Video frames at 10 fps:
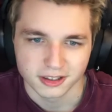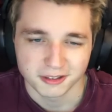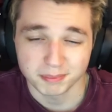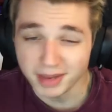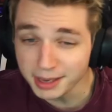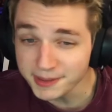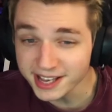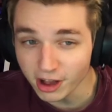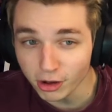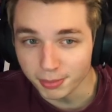
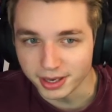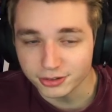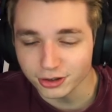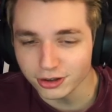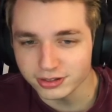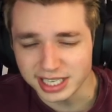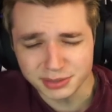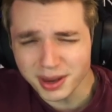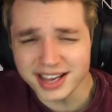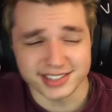Maybe elemental. That's
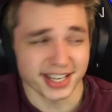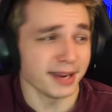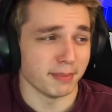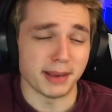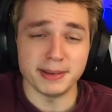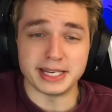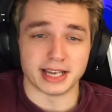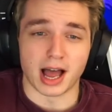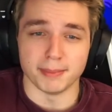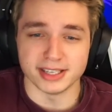why I said maybe
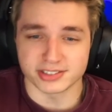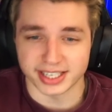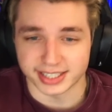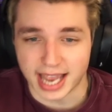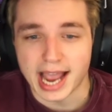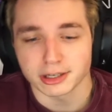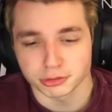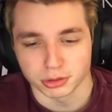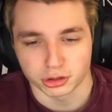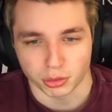Nami's like the
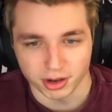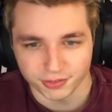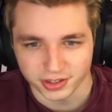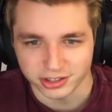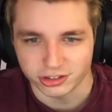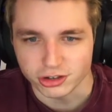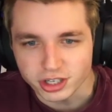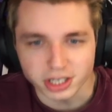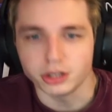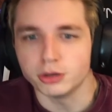actual choice for this since
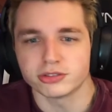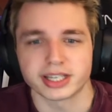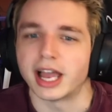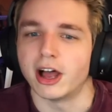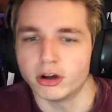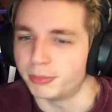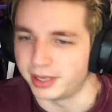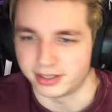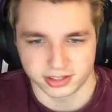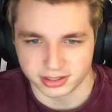she can use like
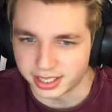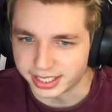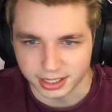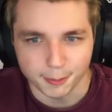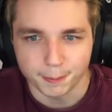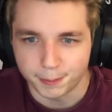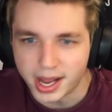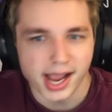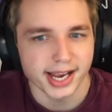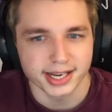elements and like
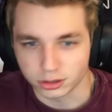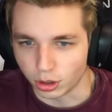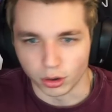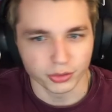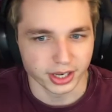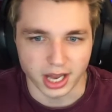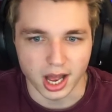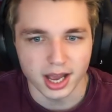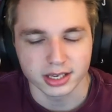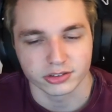combine cold and
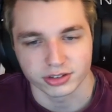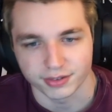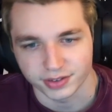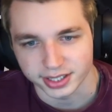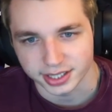hot and stuff like